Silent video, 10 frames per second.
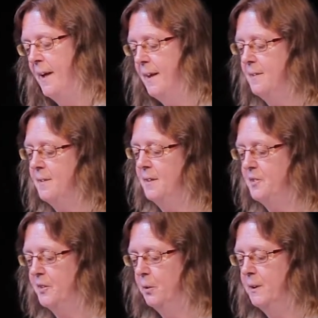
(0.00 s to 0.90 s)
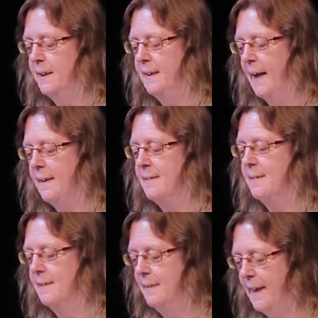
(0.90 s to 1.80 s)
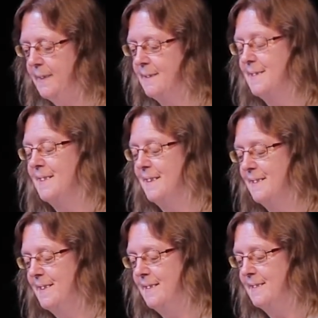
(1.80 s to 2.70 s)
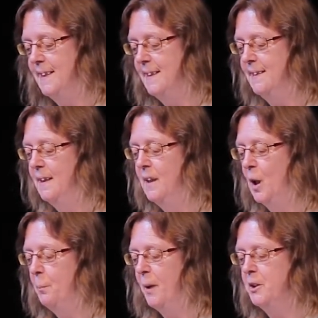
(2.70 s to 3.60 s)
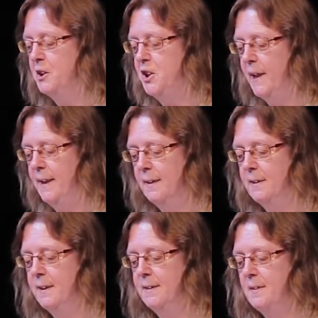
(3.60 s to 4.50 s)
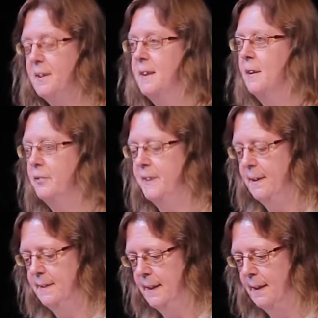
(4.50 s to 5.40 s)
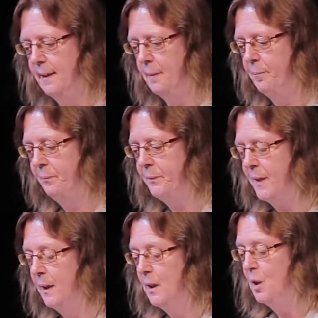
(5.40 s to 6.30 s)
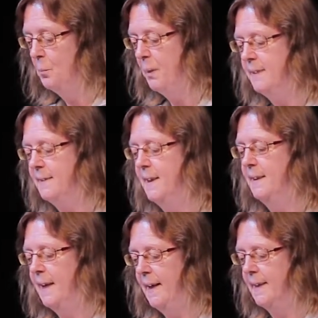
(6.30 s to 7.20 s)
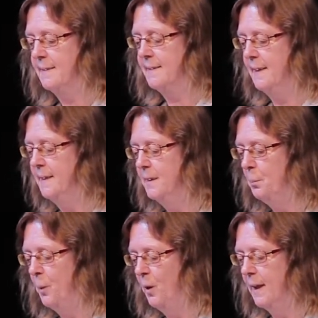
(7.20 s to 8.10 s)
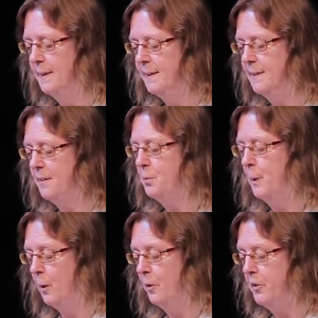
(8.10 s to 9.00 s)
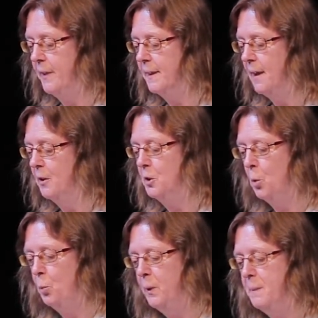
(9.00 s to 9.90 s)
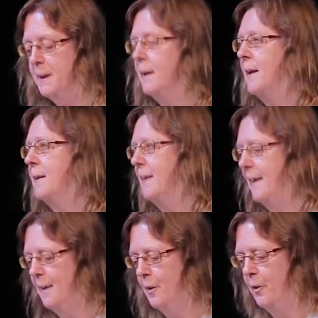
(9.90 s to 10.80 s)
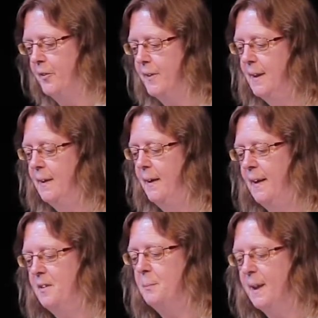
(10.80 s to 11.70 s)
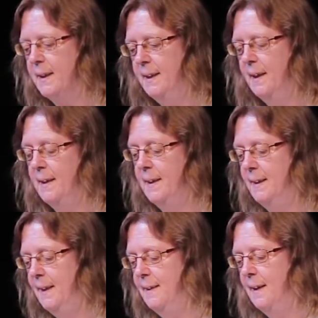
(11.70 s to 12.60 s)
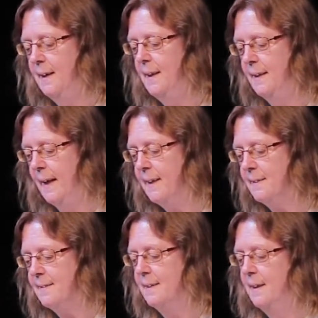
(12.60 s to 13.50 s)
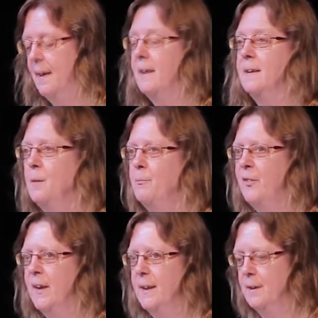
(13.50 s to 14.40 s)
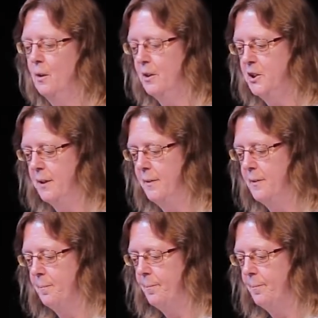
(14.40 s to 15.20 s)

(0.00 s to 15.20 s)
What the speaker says: as is told in Acts 16 about the jailer in the city of Thyatira. But in Acts and in the Pauline letters, we also encounter women and their house, as Maria and Lydia in Acts and Nympha in Colossians.